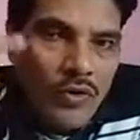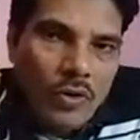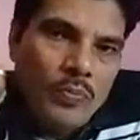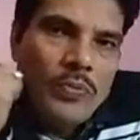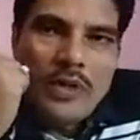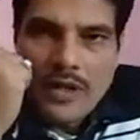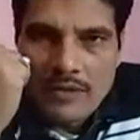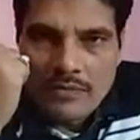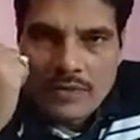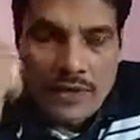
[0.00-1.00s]

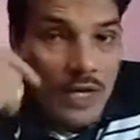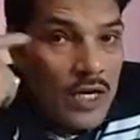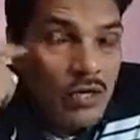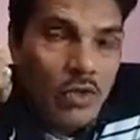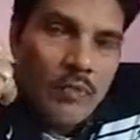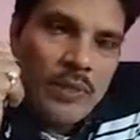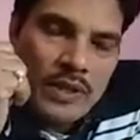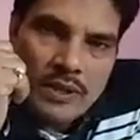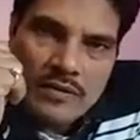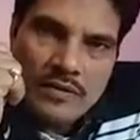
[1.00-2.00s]
opinion, right
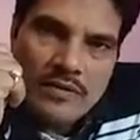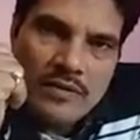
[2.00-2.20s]
opinion,